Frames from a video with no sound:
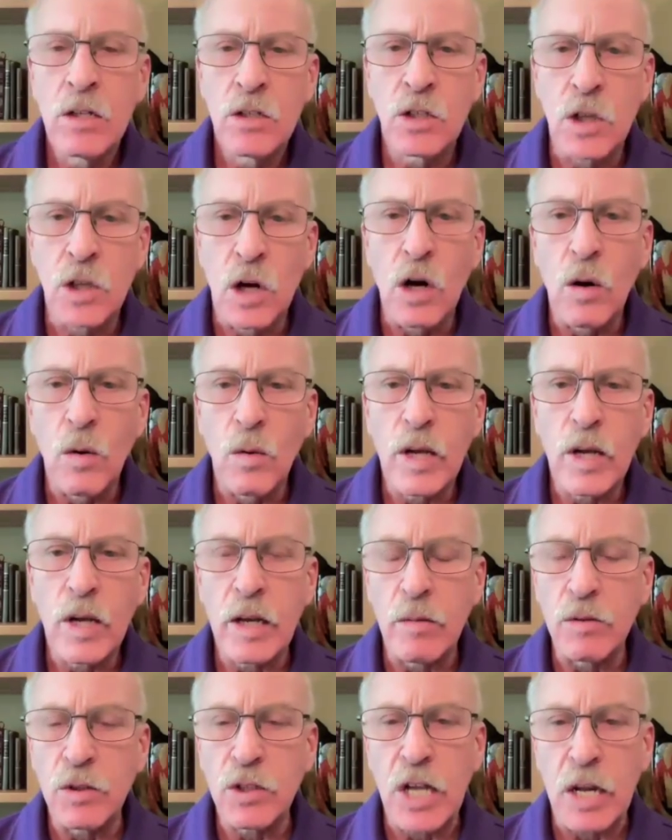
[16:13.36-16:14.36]
So
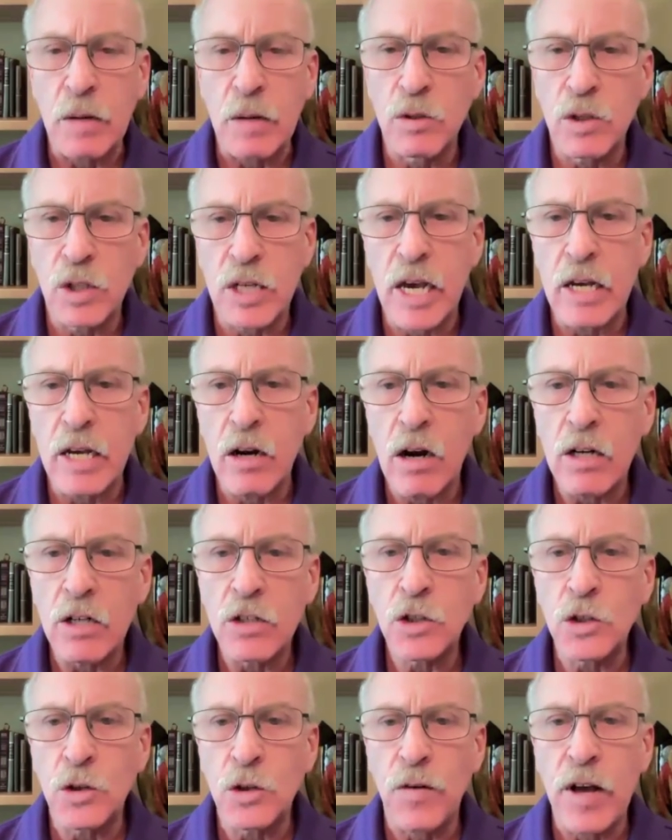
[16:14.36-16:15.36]
he was able to get on a
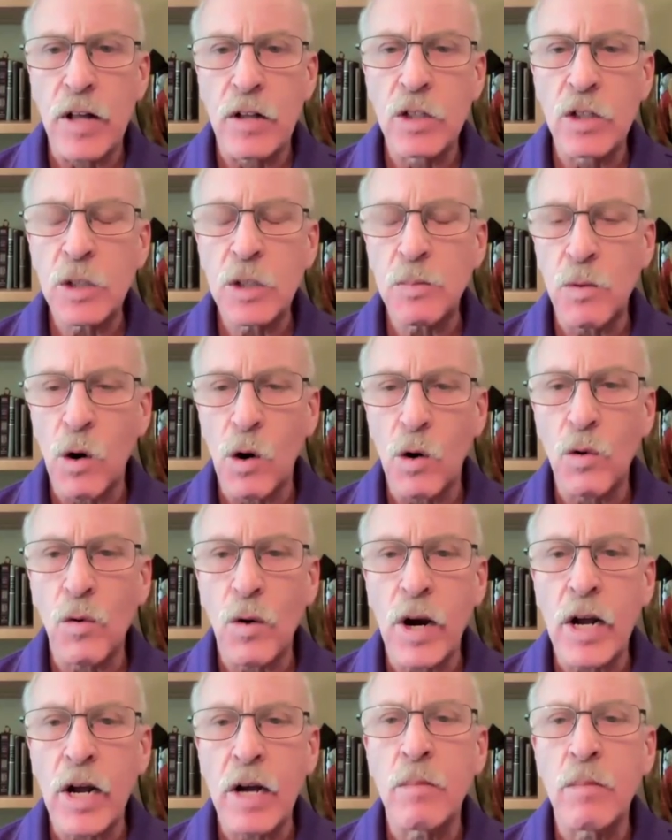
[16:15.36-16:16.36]
surveillance
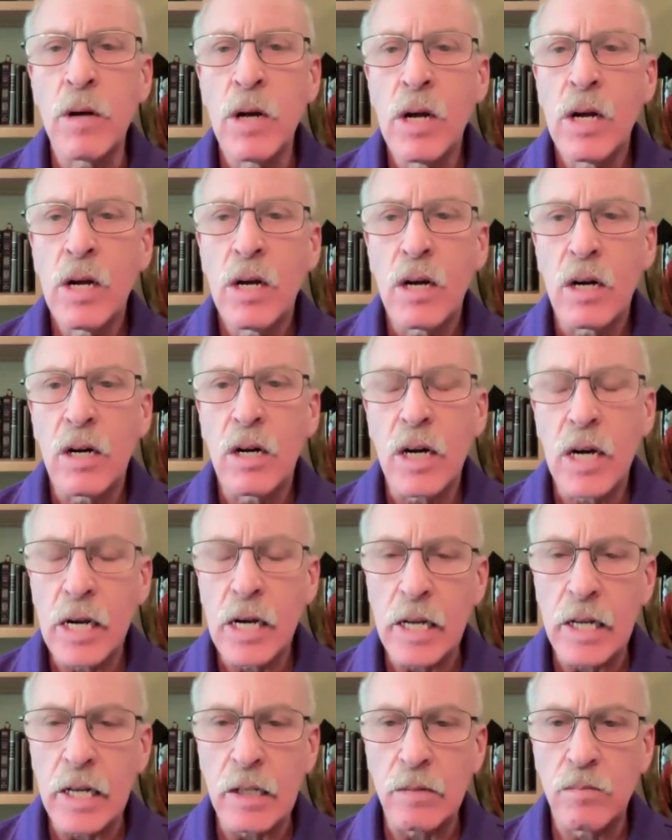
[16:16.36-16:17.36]
program, and
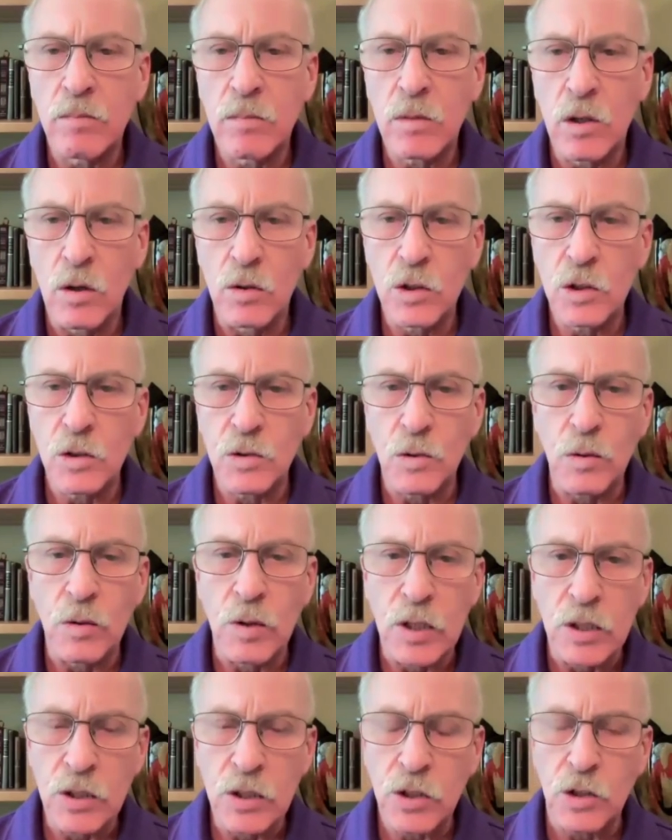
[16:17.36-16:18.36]
he goes through
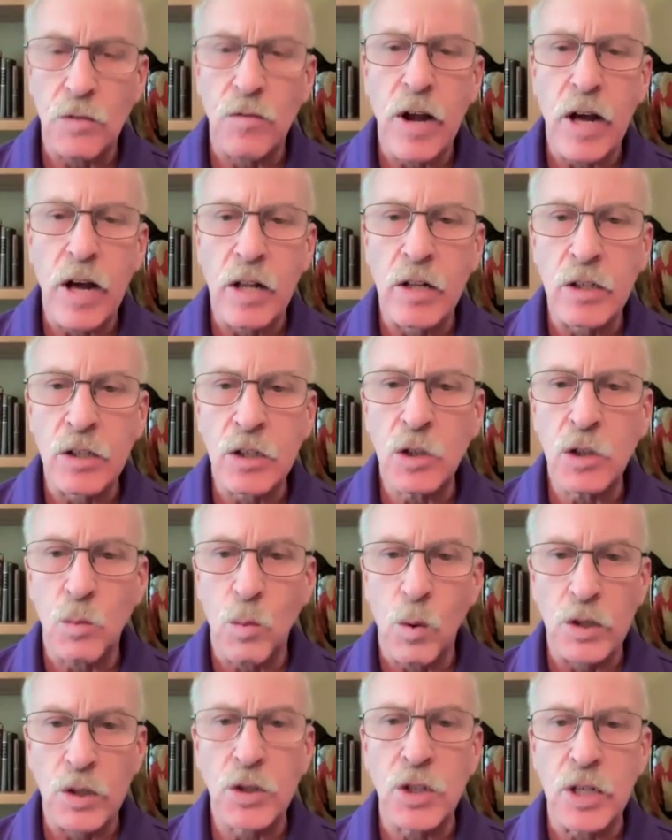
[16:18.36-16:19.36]
this surveillance
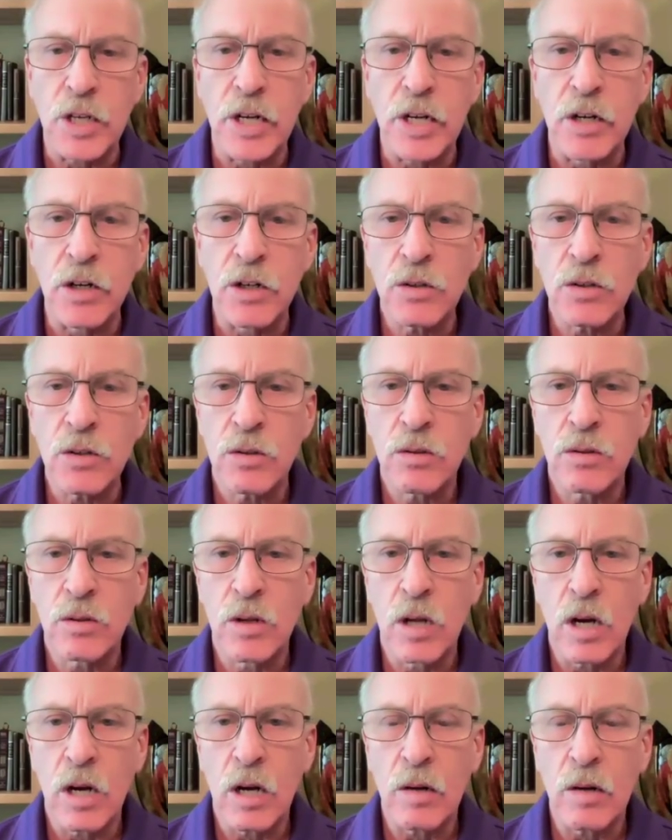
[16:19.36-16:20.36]
once a year
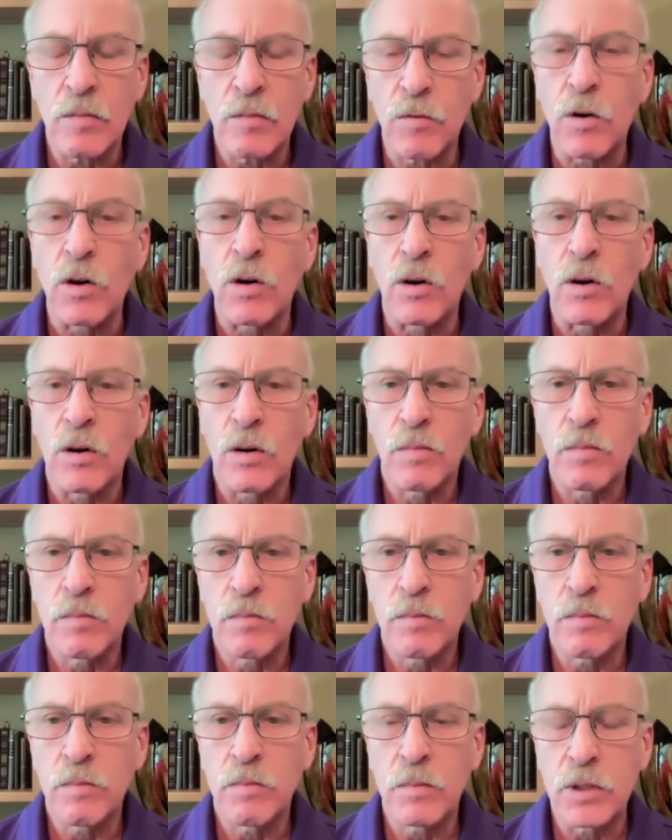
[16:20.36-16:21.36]
for
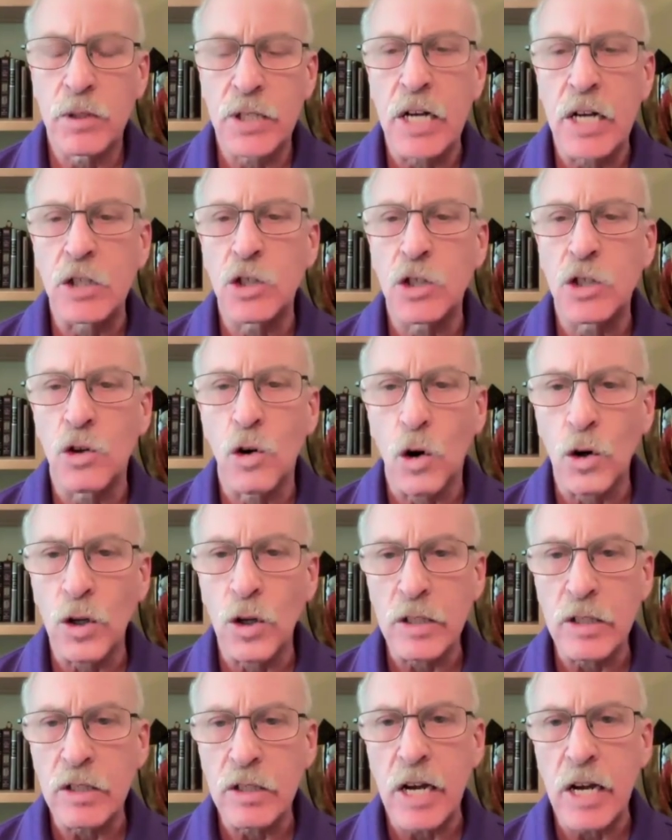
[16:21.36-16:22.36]
potential early
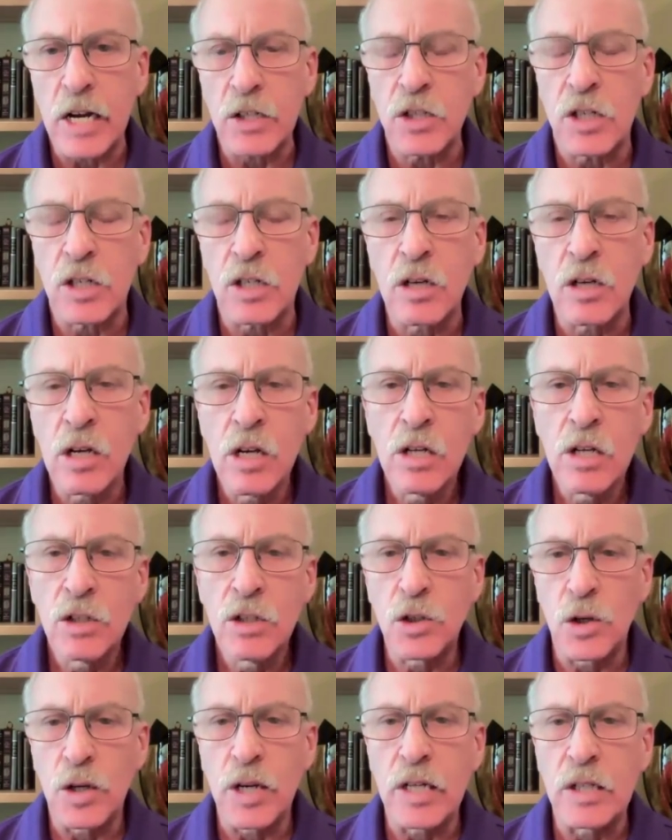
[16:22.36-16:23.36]
detection
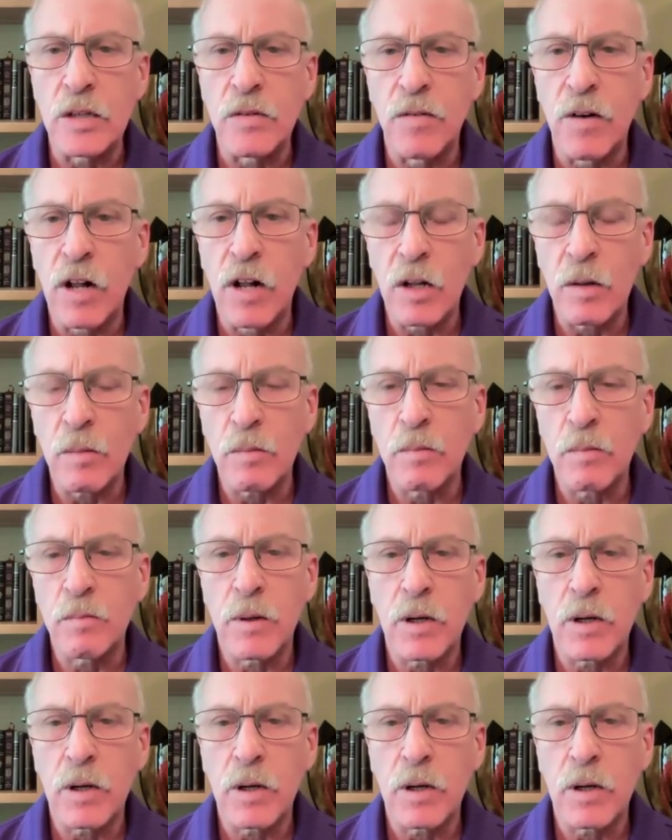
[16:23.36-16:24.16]
should he develop